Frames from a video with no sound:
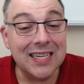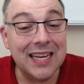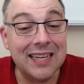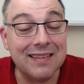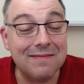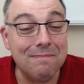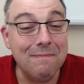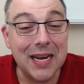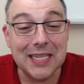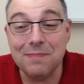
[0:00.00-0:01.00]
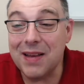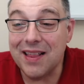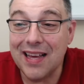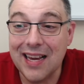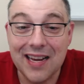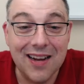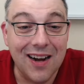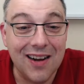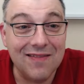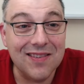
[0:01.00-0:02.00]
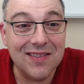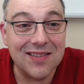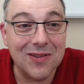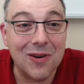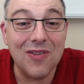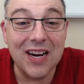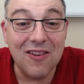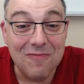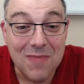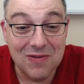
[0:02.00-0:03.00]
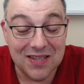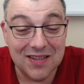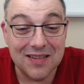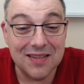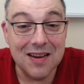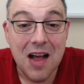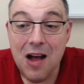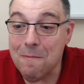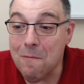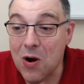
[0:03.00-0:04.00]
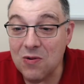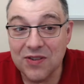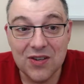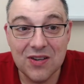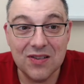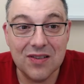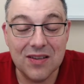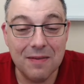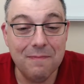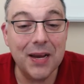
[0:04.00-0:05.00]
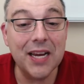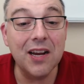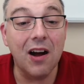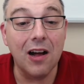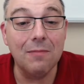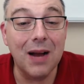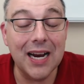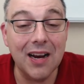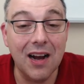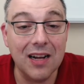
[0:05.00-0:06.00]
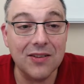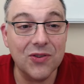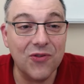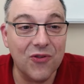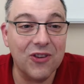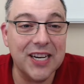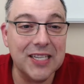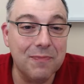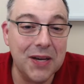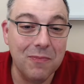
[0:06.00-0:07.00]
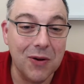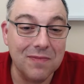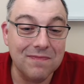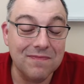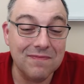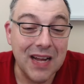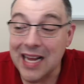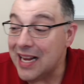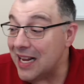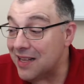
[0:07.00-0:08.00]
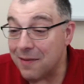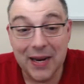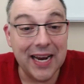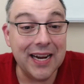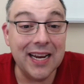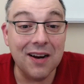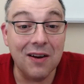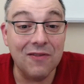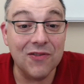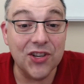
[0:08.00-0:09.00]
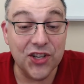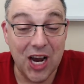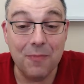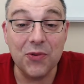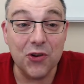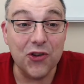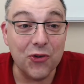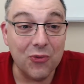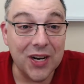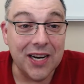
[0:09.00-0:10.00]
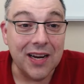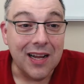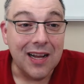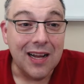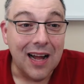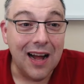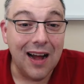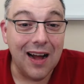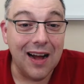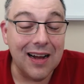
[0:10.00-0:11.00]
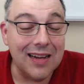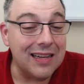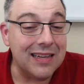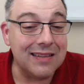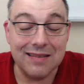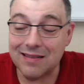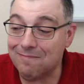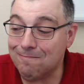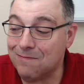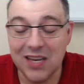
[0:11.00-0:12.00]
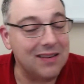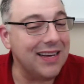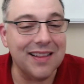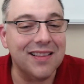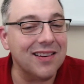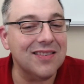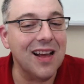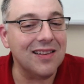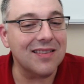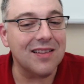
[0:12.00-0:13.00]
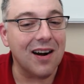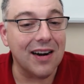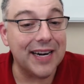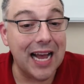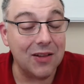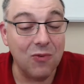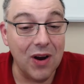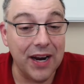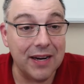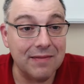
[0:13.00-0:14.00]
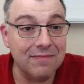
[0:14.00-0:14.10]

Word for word: It makes me think of the story of Moses. Moses being called by God to free his people. In the beginning of chapter 3, uh, it's it does not start that way.